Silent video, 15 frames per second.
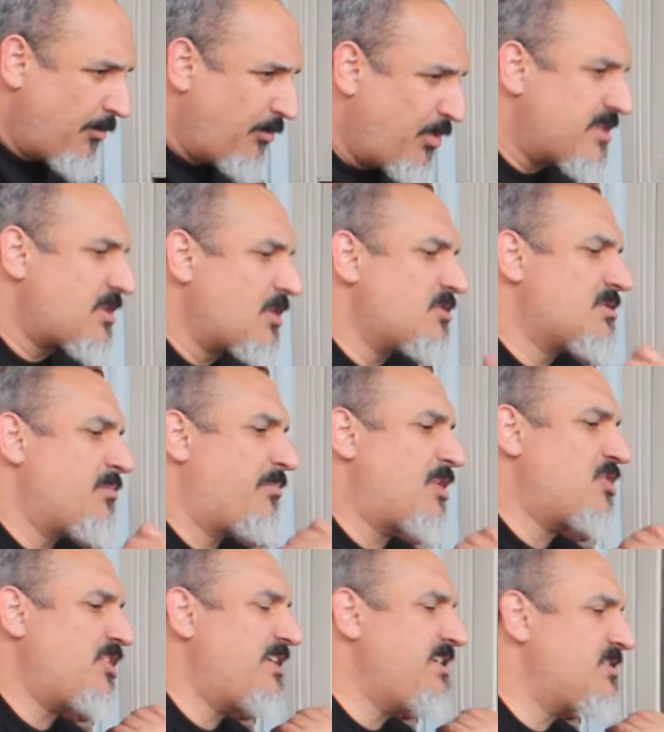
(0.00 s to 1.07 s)
But there's a
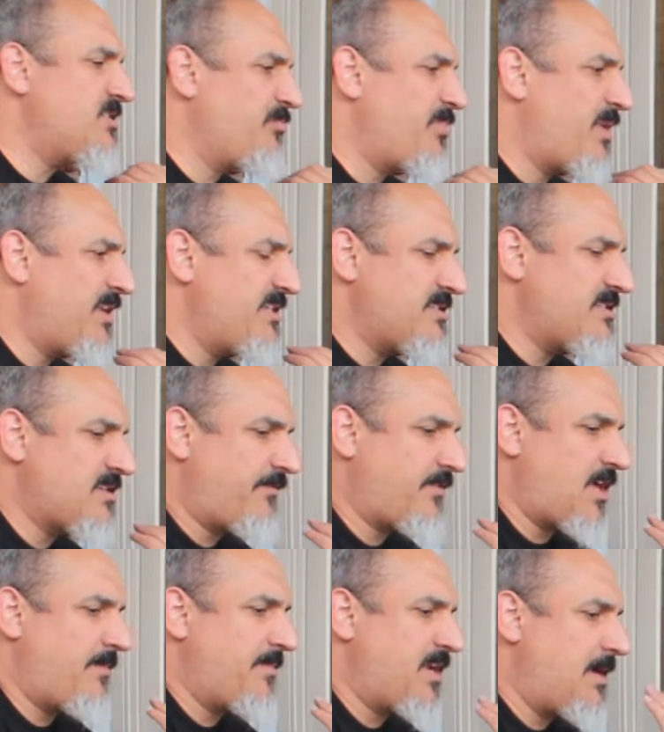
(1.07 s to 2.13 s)
bunch of Easter Bunny stuff
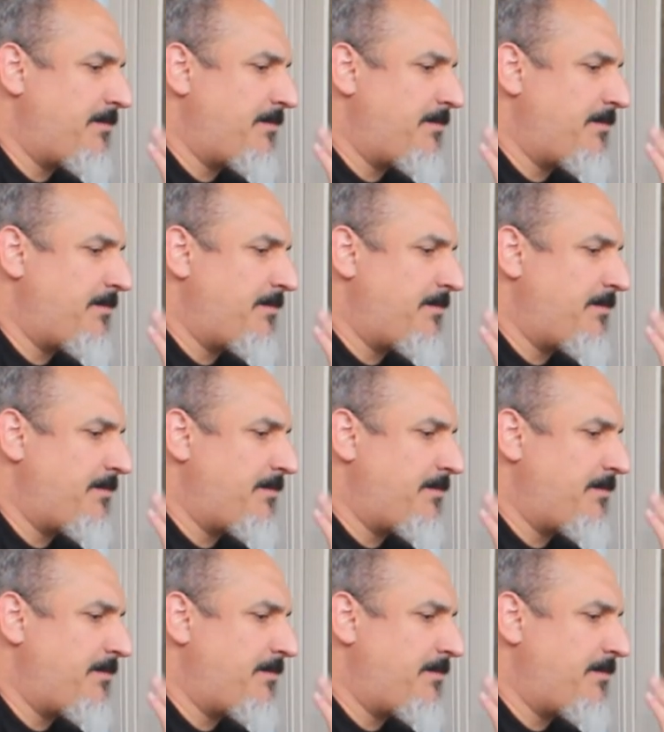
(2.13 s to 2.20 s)
coming up.